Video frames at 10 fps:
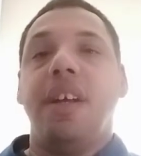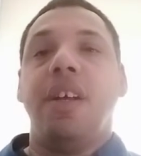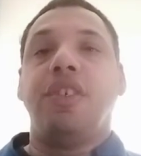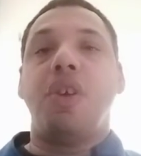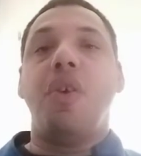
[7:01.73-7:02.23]

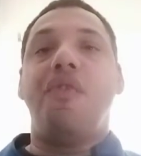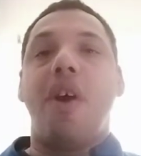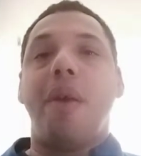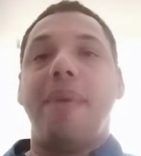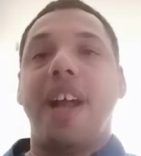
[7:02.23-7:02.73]
so
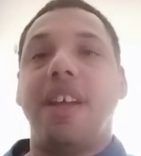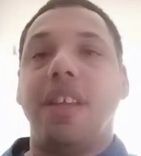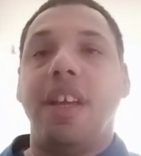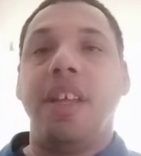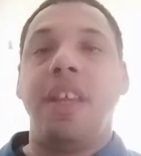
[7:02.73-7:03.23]
far back in
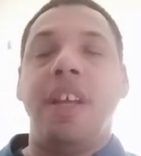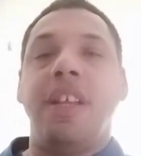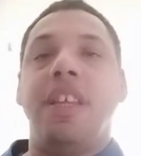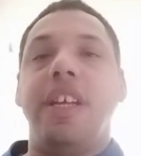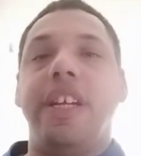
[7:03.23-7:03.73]

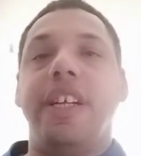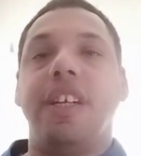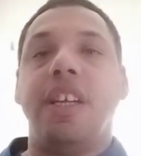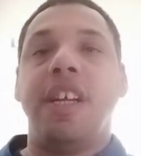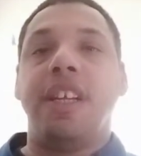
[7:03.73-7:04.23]

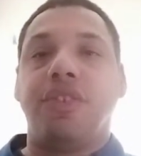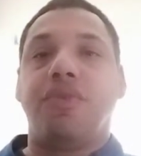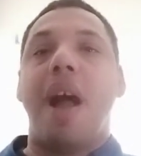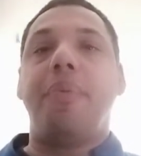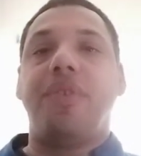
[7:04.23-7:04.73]
his
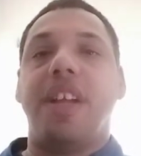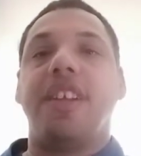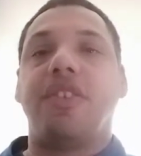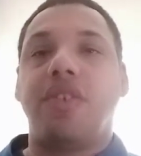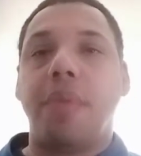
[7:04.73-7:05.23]
drop set
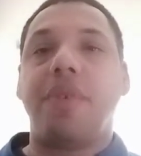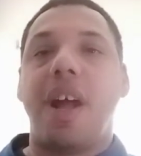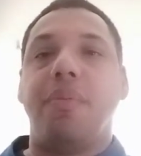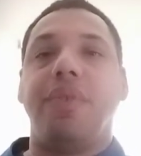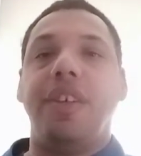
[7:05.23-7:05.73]
that
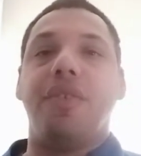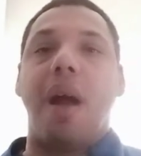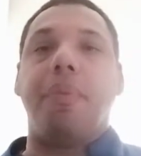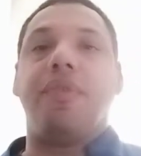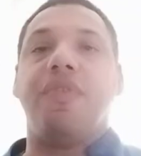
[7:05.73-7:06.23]
sometimes he
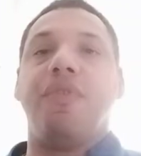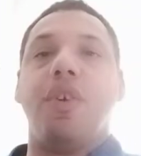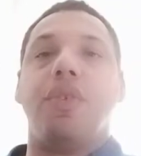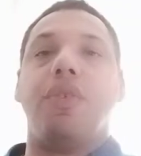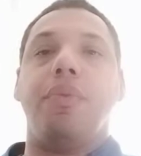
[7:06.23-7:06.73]
drops
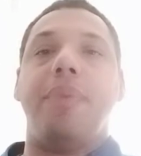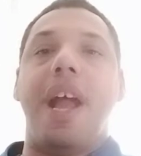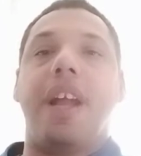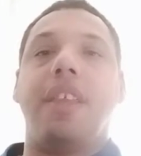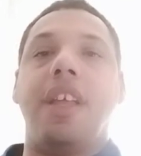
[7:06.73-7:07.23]
further
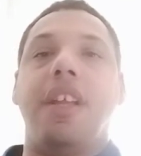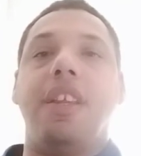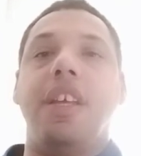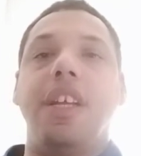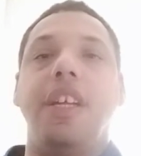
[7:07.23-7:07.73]
back
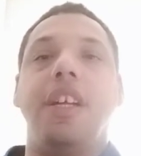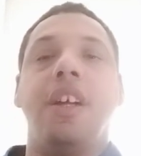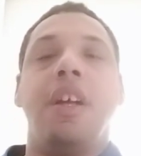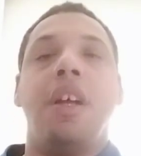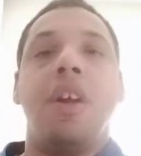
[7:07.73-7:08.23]
than the
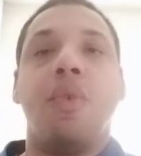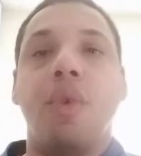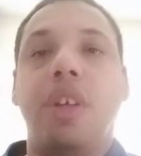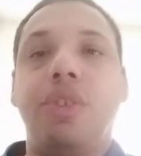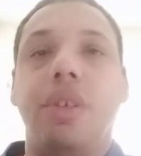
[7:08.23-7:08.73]

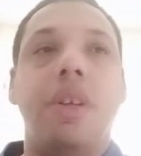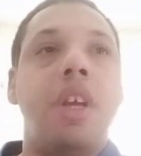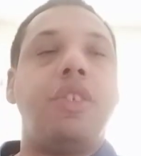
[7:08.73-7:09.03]
rusher.